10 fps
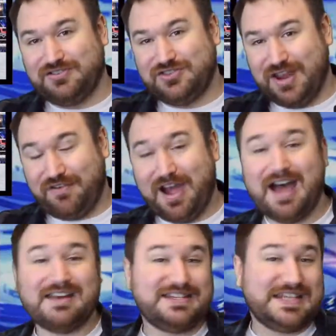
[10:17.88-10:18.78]
Jeff
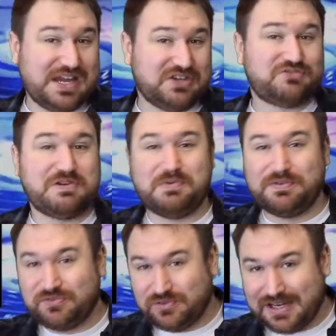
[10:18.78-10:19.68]
Hardy's history
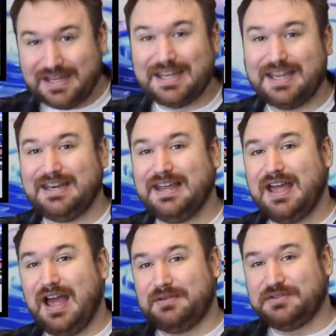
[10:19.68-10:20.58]
with drinking and